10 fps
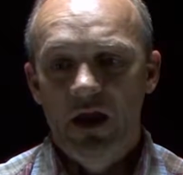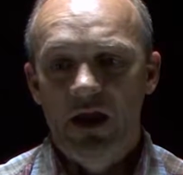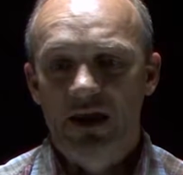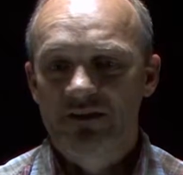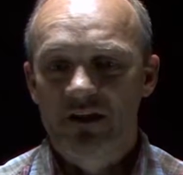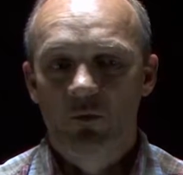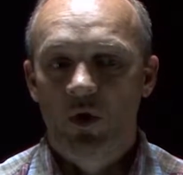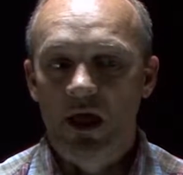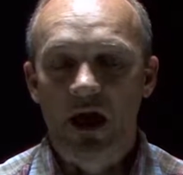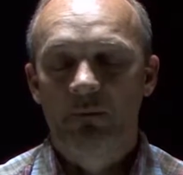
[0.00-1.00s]
And I said,
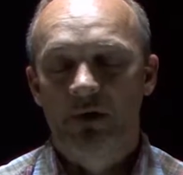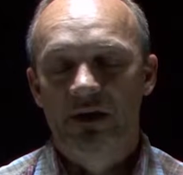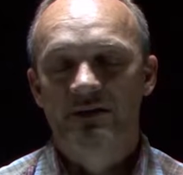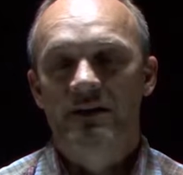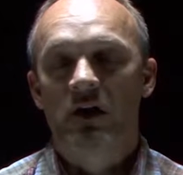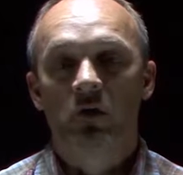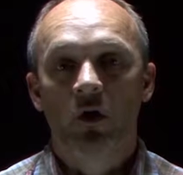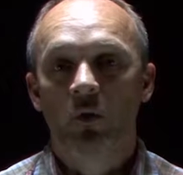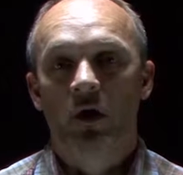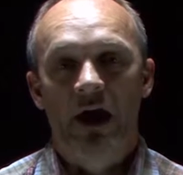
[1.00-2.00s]
what happened? He said, I don't
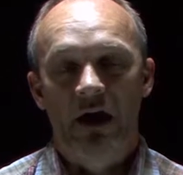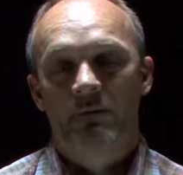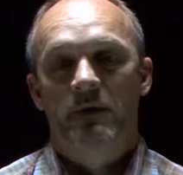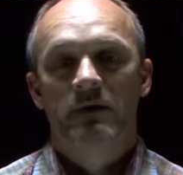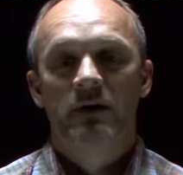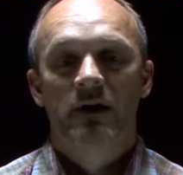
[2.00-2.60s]
know what happened.